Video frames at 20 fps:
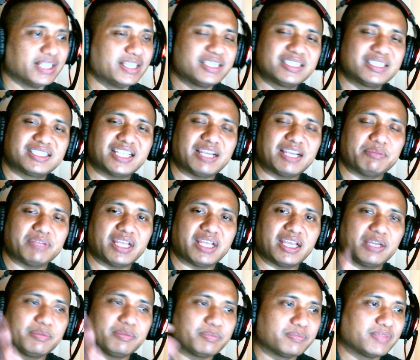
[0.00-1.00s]
Same
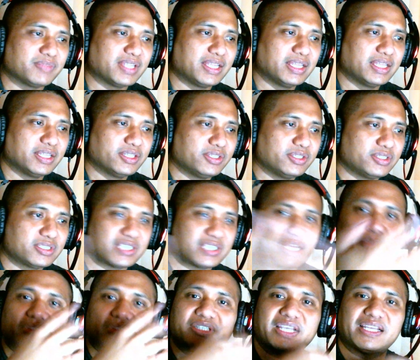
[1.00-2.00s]
name,
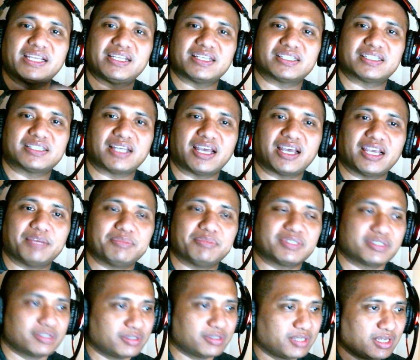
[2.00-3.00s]
simultaneous
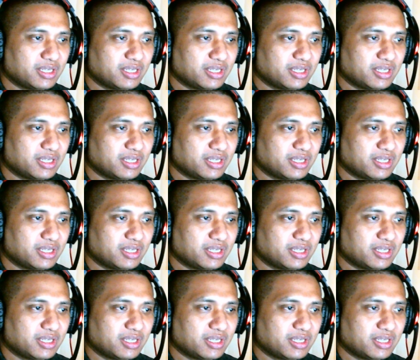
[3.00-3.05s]
times.